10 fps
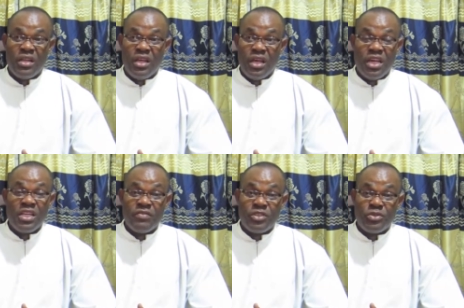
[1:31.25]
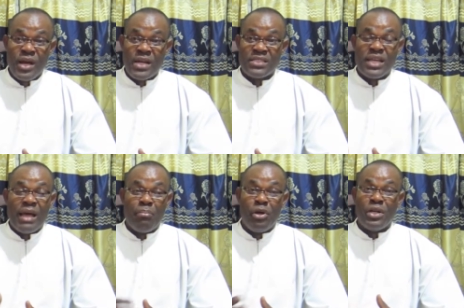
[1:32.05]
the individuals
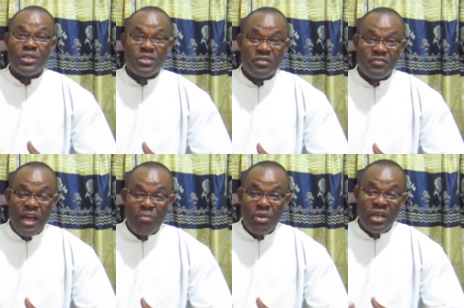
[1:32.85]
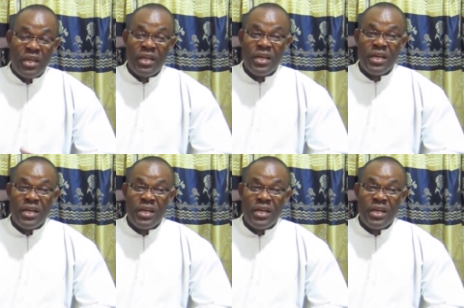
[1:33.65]
are born into the family.